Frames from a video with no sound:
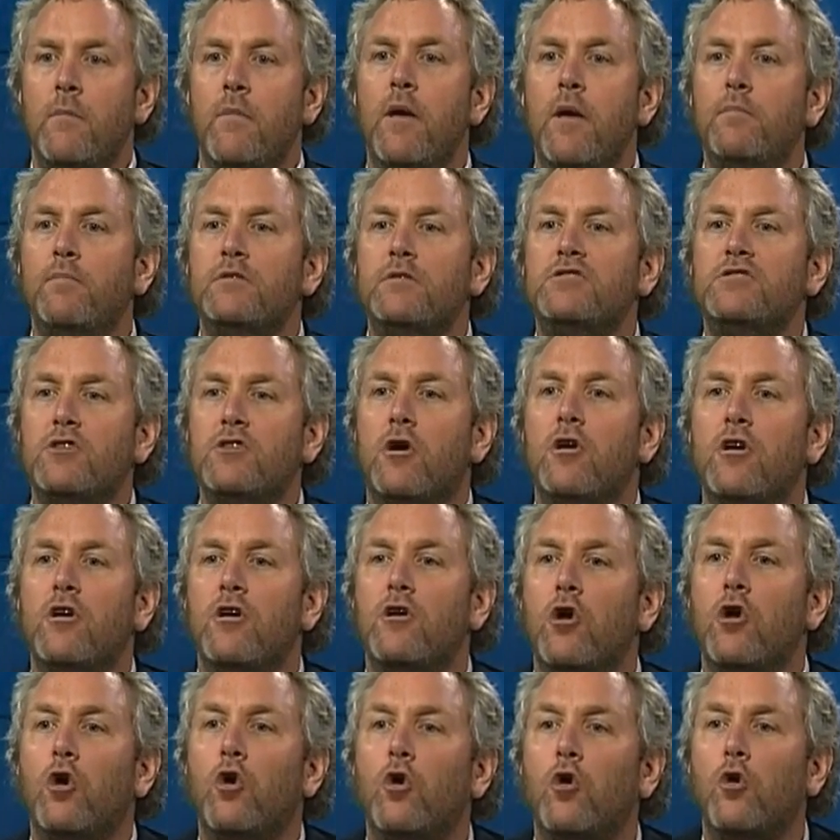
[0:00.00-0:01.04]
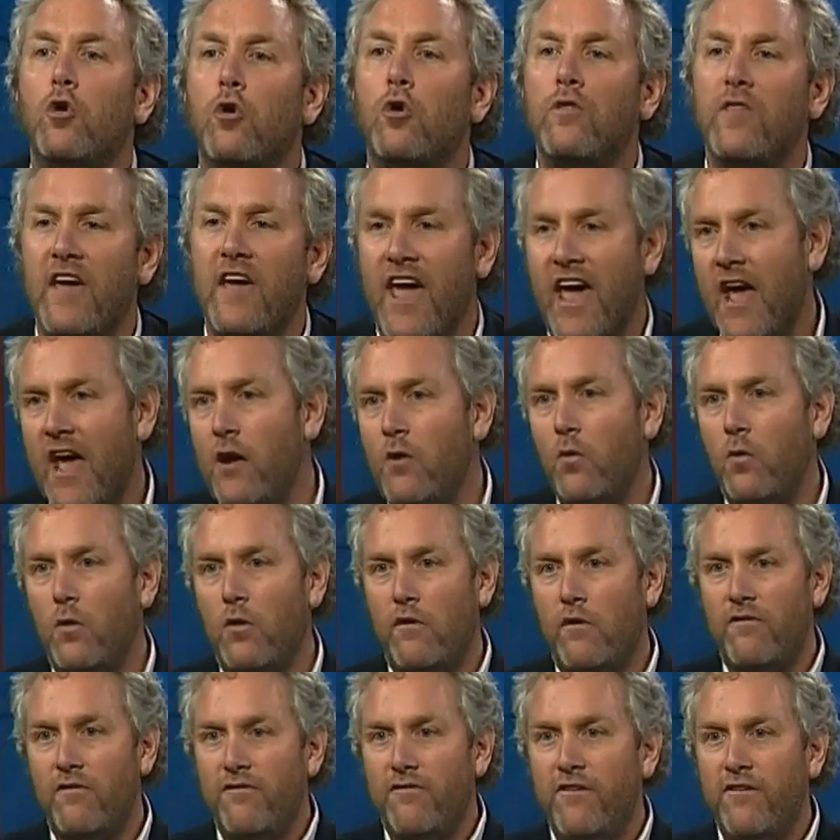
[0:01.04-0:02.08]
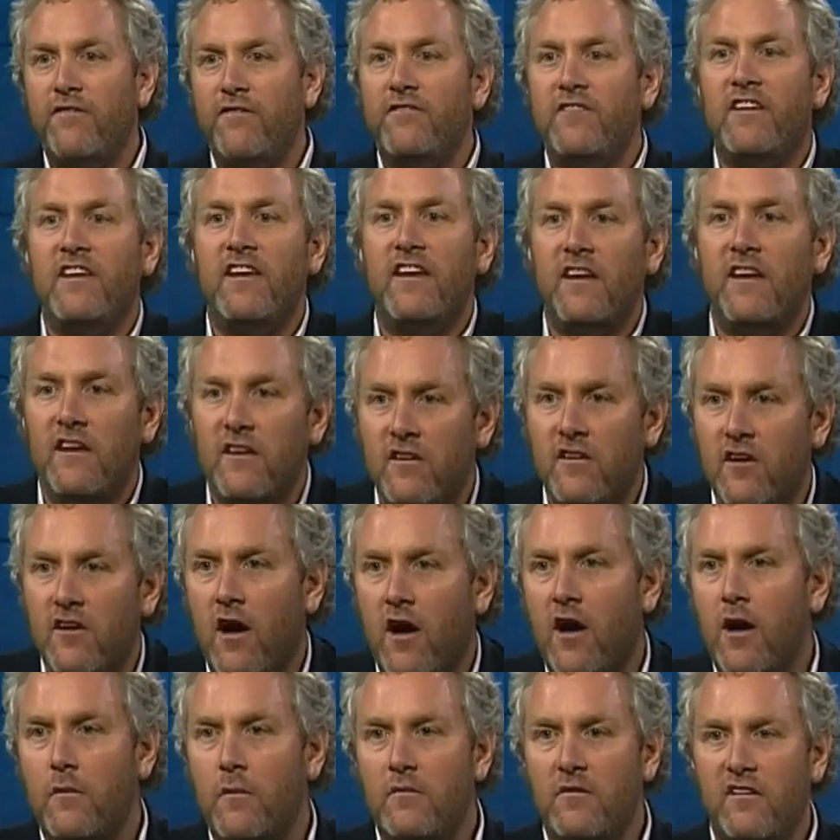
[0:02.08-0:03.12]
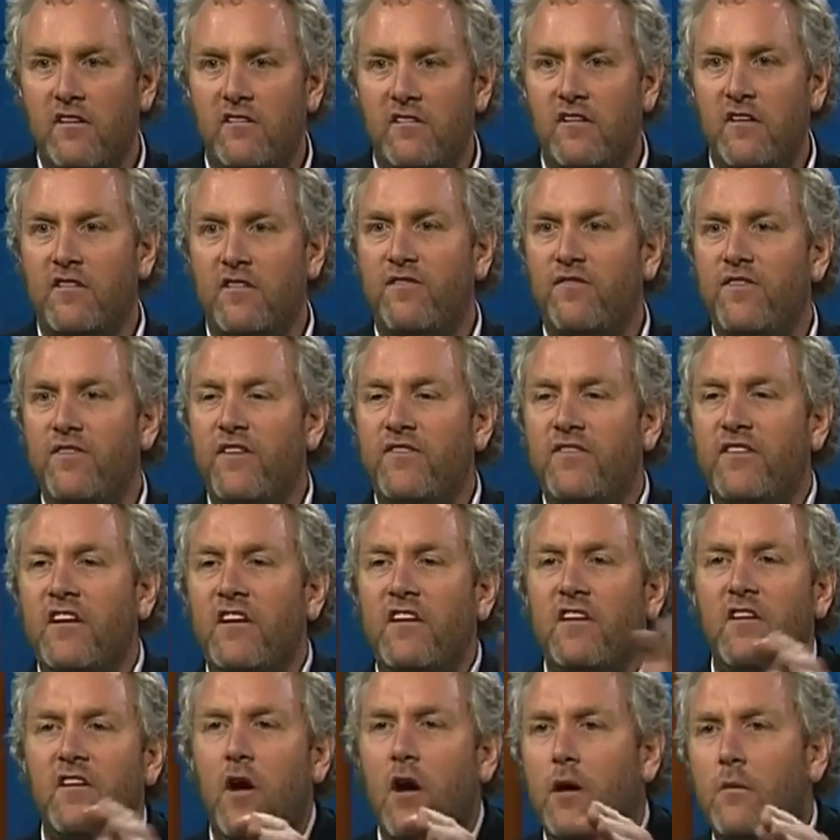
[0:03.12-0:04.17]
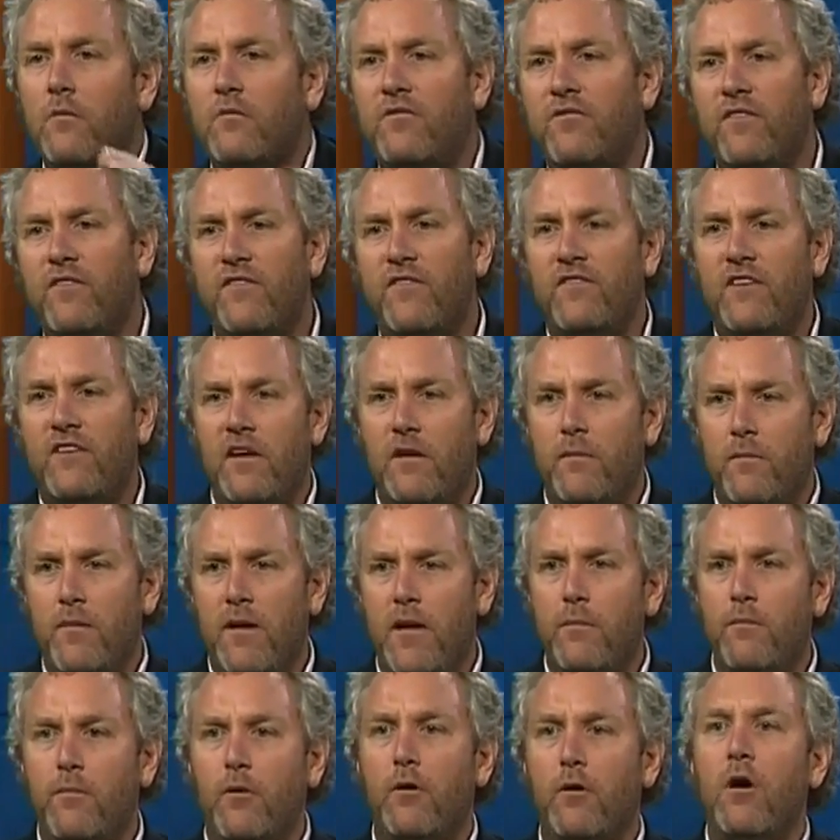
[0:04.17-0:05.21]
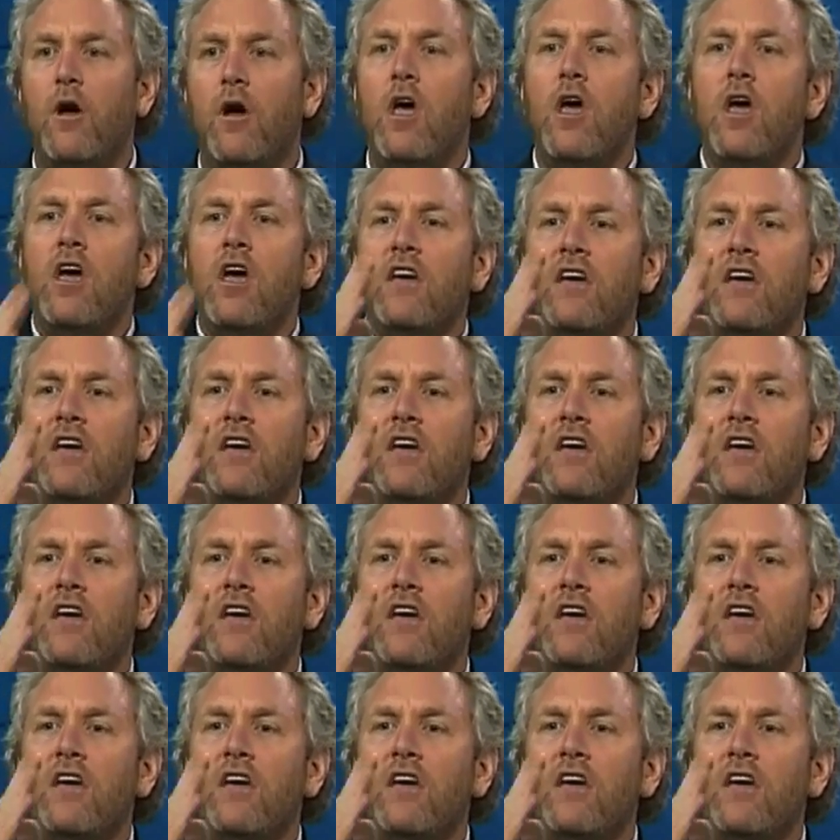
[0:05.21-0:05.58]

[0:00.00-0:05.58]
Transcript: People started to hurl the N-word 15 times, he says. 15 times, 15 people.